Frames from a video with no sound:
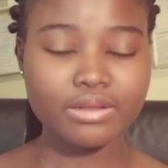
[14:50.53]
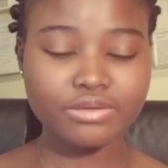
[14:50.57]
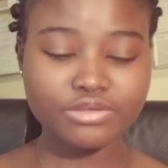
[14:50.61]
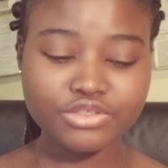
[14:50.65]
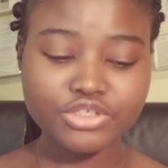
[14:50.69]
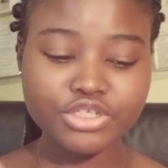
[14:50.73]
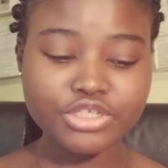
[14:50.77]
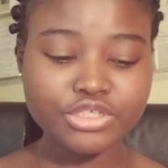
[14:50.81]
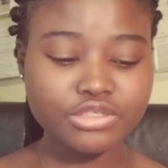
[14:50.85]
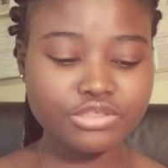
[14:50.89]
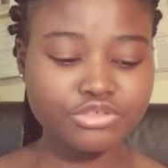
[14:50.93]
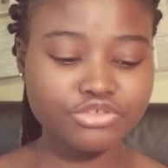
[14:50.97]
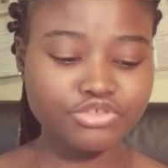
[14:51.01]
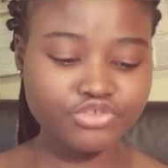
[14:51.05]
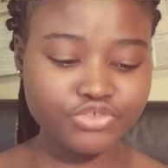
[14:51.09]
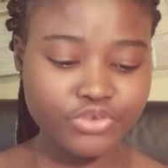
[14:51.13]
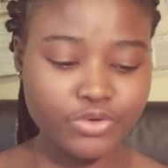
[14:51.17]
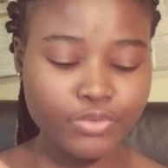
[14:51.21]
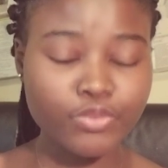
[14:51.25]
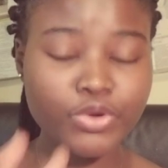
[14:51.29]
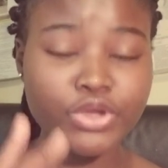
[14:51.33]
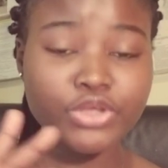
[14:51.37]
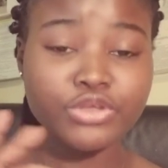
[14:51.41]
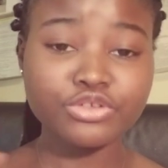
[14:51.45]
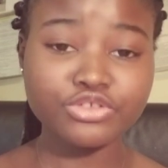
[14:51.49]
Just
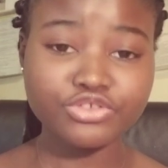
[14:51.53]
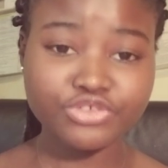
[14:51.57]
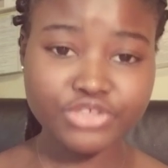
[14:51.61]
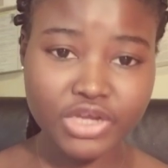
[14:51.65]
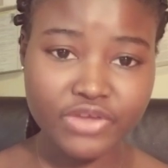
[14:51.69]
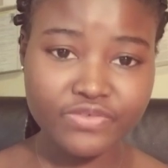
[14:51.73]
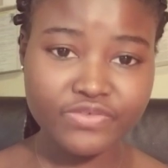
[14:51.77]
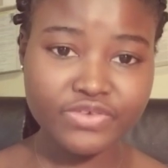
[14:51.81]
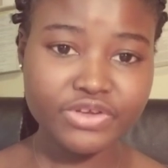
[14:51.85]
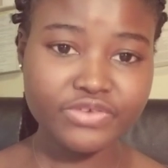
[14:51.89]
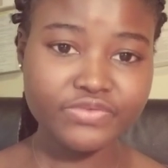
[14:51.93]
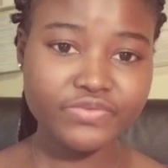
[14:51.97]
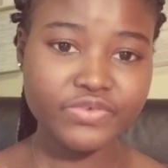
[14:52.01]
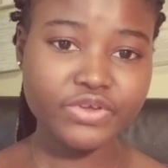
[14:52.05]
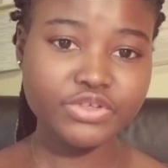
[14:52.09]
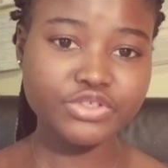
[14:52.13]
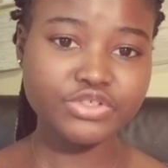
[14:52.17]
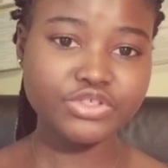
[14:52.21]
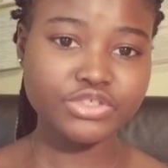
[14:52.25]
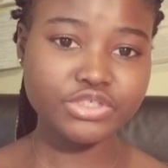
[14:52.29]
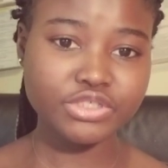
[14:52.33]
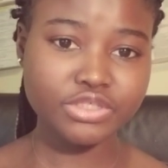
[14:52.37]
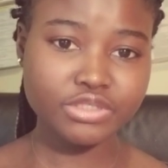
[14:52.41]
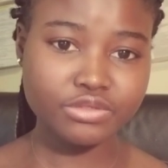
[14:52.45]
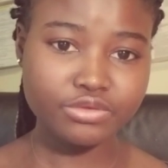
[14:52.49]
when you're driving around,
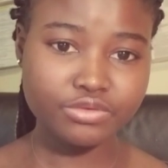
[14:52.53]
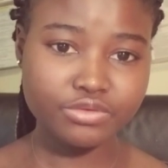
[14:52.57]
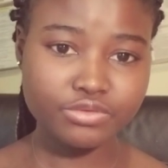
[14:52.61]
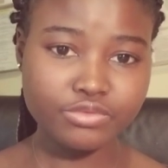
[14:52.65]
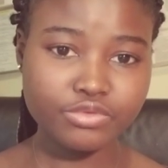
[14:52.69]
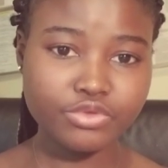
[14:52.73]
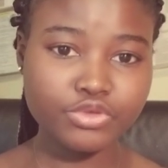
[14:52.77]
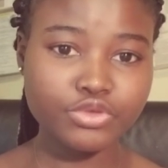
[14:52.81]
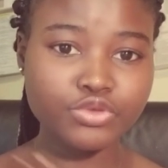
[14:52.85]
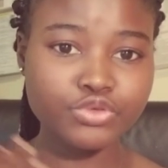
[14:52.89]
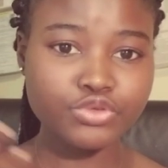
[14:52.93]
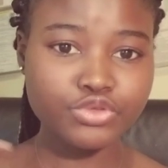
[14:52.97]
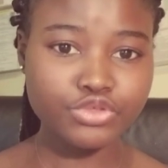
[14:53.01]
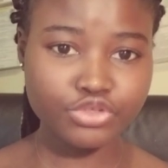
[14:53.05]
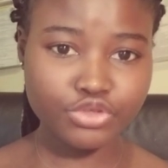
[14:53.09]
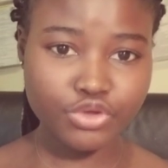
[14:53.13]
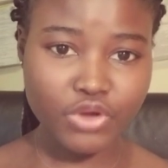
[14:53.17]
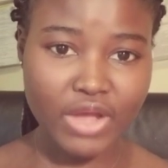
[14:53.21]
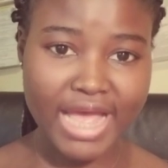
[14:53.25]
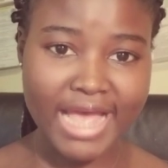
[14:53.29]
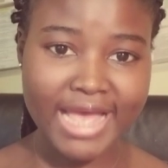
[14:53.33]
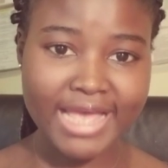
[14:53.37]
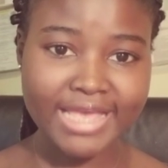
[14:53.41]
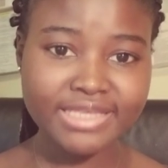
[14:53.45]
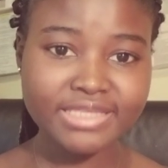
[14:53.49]
just use your
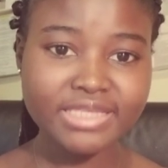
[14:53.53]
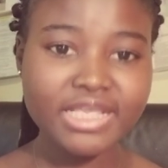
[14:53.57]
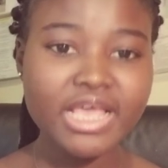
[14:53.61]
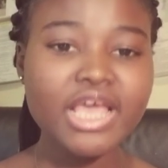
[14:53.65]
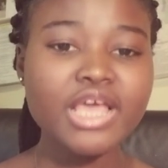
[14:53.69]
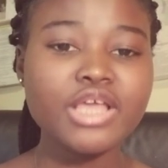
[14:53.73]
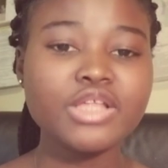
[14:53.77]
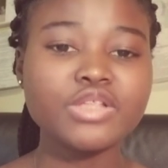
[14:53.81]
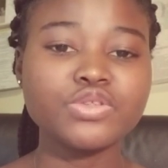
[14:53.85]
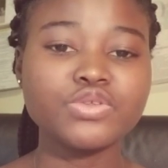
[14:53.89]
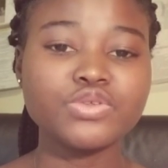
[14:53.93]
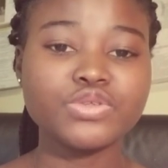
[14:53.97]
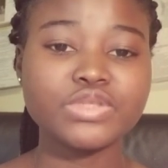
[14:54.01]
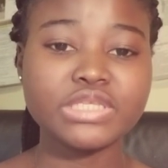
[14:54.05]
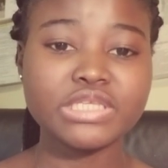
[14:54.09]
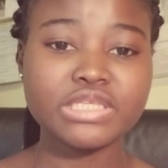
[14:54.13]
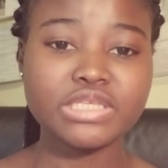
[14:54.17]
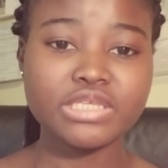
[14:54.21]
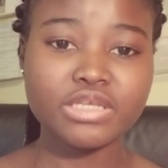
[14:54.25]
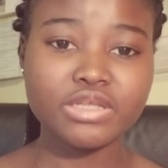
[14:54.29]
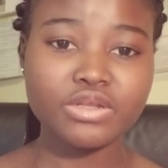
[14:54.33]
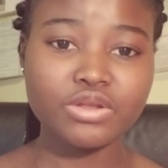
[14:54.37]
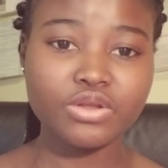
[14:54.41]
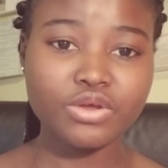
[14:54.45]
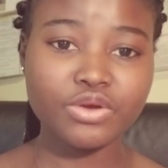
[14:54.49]
eyes to
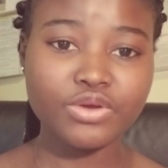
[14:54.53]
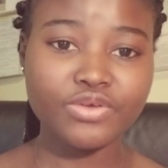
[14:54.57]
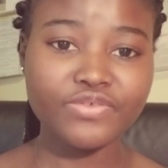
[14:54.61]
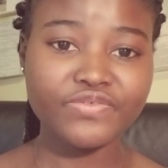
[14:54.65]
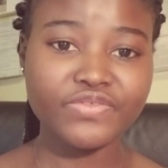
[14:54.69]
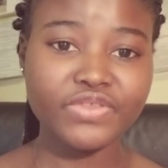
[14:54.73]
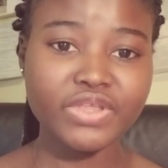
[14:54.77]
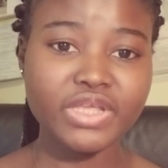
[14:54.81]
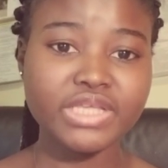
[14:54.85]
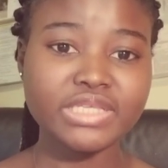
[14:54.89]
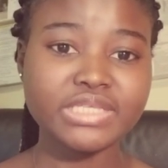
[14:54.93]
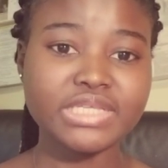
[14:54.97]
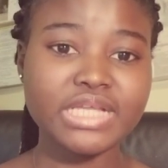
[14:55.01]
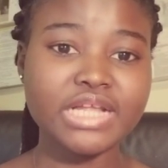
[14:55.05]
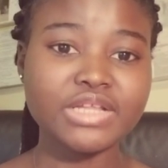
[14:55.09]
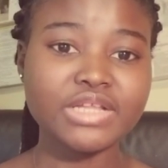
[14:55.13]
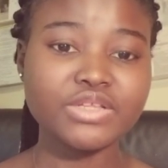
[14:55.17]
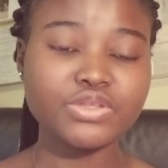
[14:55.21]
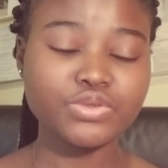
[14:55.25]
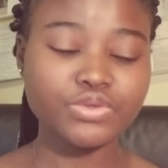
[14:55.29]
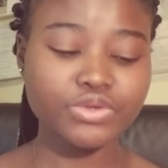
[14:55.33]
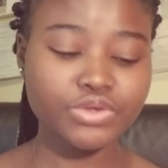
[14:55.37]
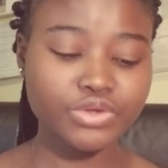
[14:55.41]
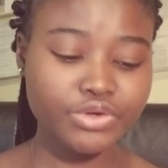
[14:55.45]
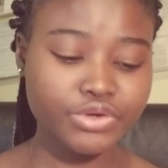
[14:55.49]
see a lot of things and
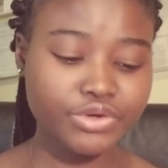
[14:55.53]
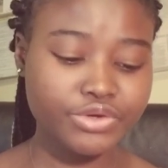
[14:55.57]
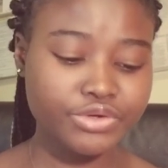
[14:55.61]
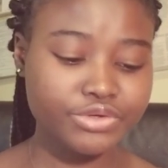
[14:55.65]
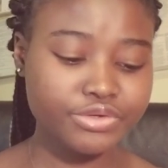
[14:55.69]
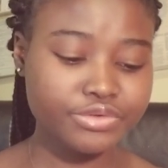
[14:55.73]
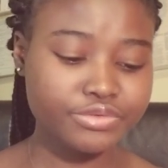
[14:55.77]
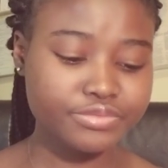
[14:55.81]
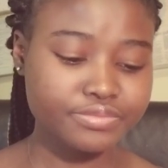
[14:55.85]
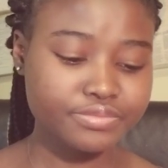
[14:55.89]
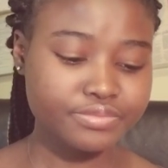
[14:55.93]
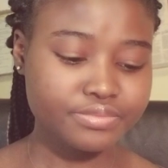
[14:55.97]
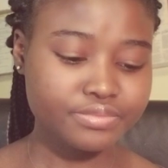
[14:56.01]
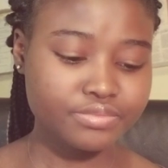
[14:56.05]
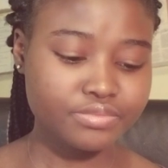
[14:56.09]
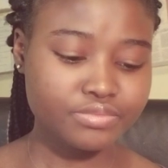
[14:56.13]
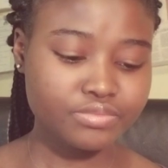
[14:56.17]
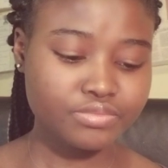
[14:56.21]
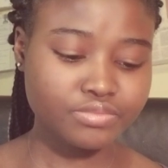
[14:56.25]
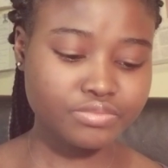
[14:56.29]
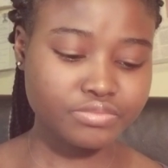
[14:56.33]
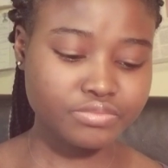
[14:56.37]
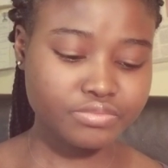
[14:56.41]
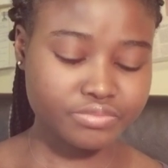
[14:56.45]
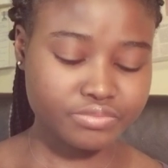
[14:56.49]
to learn
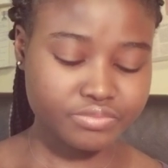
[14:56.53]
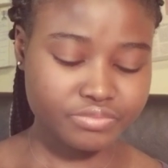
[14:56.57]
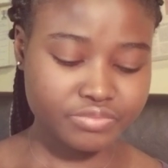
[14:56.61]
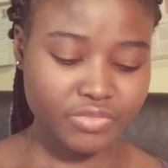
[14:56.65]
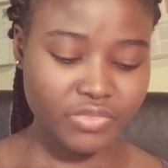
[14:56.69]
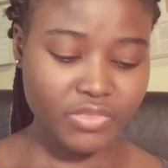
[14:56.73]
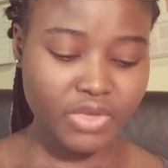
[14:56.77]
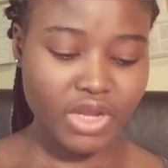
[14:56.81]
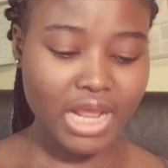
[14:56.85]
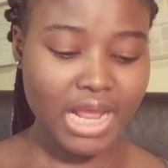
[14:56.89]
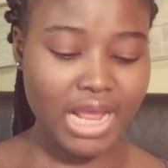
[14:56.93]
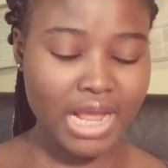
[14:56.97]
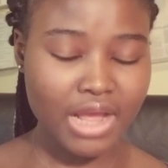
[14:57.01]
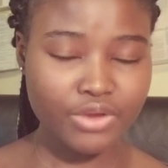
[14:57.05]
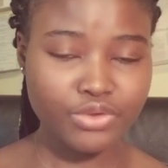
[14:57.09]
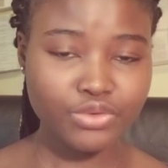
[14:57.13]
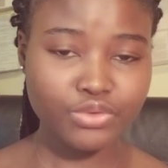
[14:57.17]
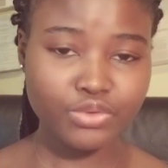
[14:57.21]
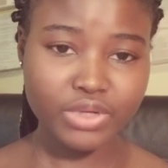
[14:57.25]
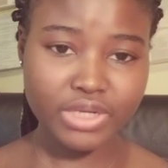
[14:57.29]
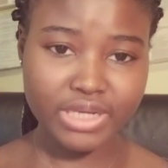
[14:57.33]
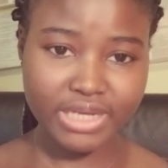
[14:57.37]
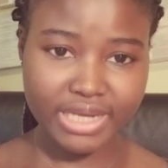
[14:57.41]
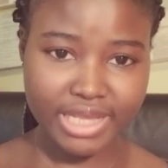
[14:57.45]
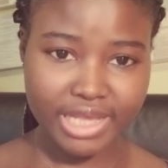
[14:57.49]
how you
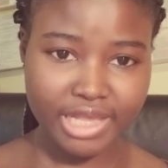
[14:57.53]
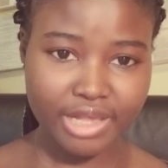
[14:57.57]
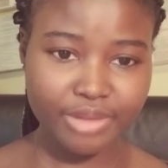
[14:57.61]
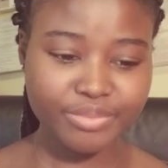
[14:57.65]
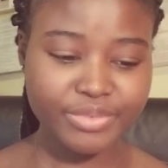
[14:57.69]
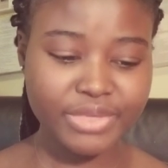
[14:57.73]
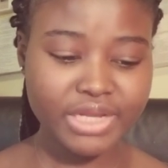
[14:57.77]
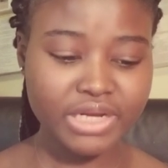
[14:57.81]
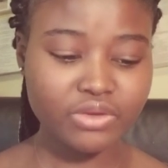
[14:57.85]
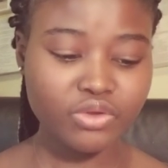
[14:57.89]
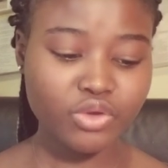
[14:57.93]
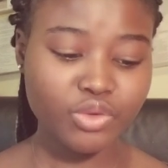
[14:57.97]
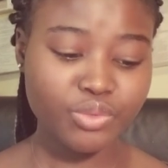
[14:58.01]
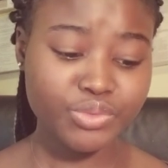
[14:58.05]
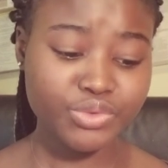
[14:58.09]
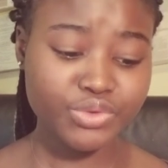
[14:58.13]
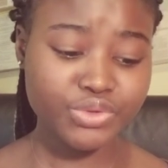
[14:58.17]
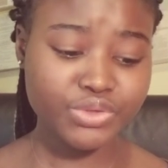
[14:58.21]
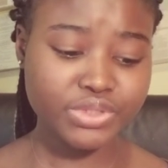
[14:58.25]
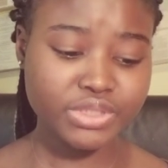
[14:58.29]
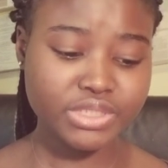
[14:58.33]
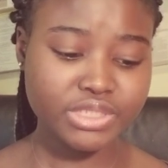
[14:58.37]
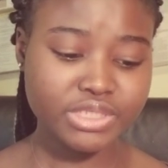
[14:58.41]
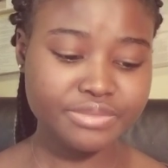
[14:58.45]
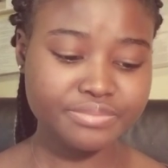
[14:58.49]
can help that
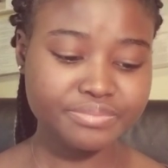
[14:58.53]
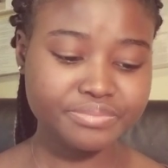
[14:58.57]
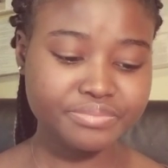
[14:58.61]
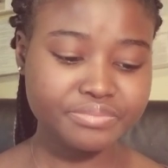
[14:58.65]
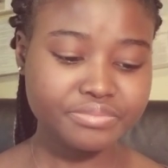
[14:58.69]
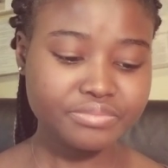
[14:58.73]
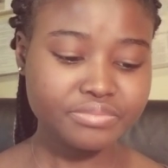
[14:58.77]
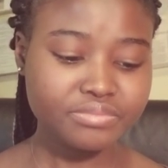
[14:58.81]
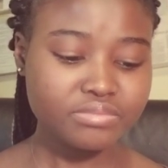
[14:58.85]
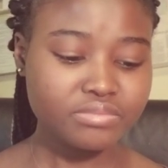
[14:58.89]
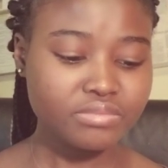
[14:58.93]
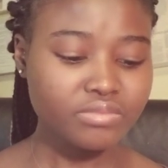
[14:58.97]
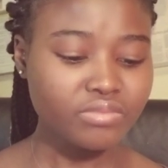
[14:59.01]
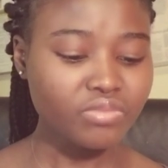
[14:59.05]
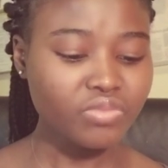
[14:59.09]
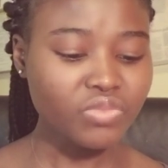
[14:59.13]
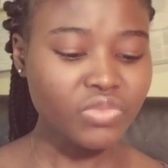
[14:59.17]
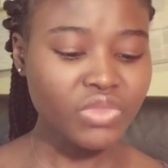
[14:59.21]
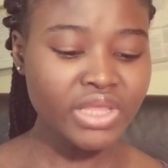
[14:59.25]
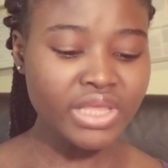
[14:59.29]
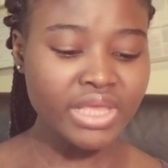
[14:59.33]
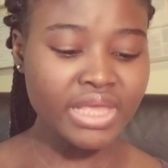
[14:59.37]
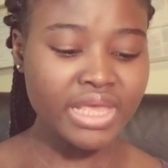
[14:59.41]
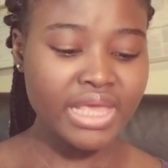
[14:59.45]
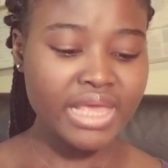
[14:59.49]
community.
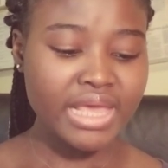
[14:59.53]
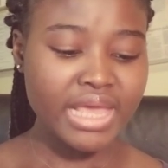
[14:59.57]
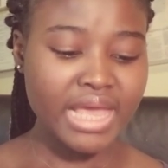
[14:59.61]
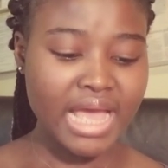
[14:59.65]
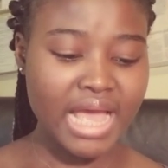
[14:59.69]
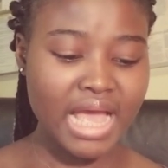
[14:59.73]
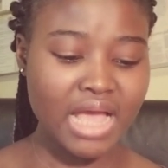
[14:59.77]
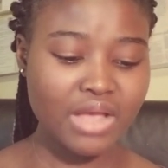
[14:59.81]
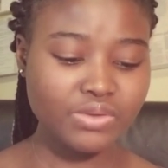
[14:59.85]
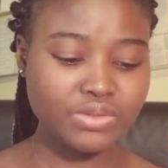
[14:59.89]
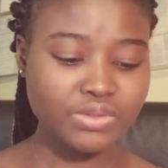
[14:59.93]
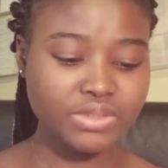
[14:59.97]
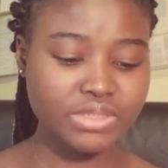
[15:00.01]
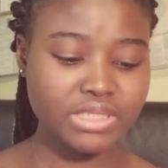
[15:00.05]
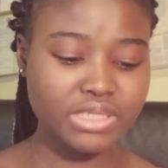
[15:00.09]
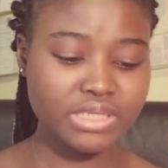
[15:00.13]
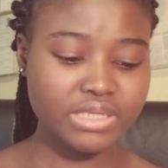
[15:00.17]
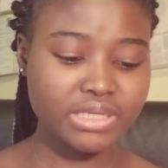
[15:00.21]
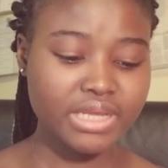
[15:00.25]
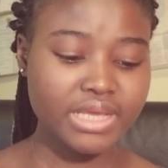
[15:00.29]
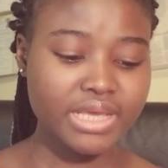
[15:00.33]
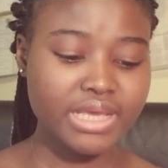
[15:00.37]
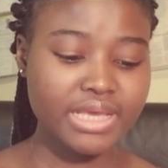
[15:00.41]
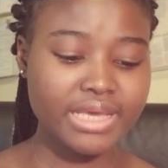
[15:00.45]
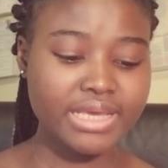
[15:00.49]
Housing
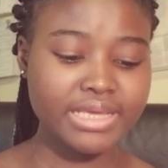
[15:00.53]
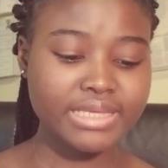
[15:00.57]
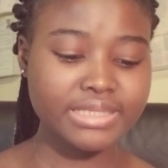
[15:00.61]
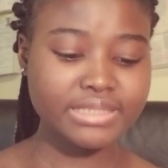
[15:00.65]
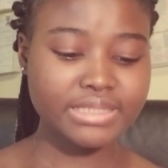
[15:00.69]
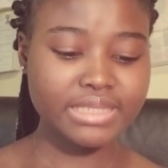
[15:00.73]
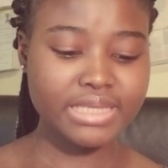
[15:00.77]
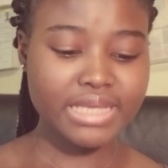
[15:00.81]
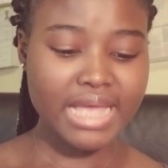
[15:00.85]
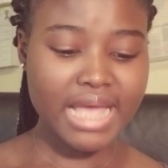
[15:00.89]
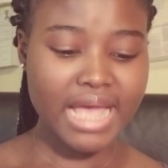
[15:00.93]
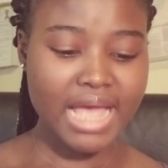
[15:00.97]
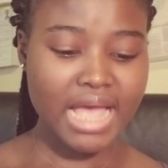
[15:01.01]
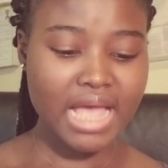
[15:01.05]
is the